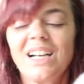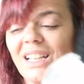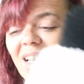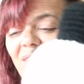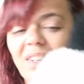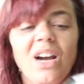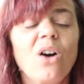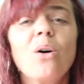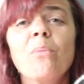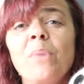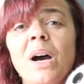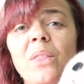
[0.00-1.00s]
I love it.
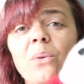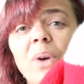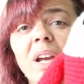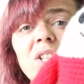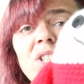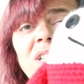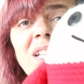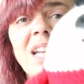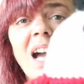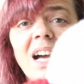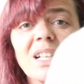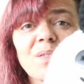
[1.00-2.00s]
Oh, and by the way, she
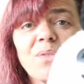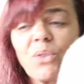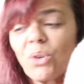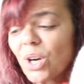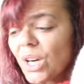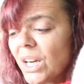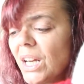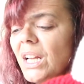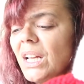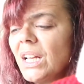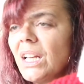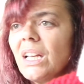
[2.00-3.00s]
asked for
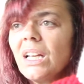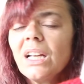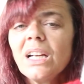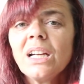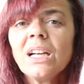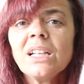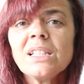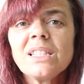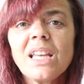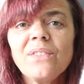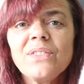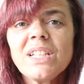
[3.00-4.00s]

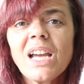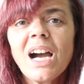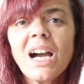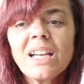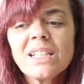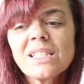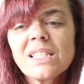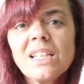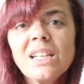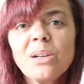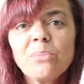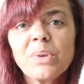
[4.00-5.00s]
safety eyes,
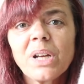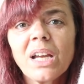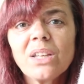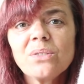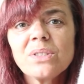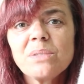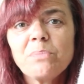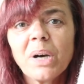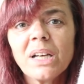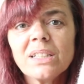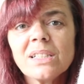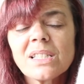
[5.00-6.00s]
but I used
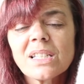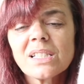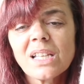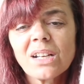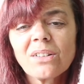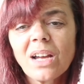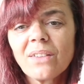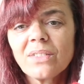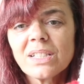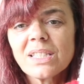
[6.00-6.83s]
buttons because I don't have any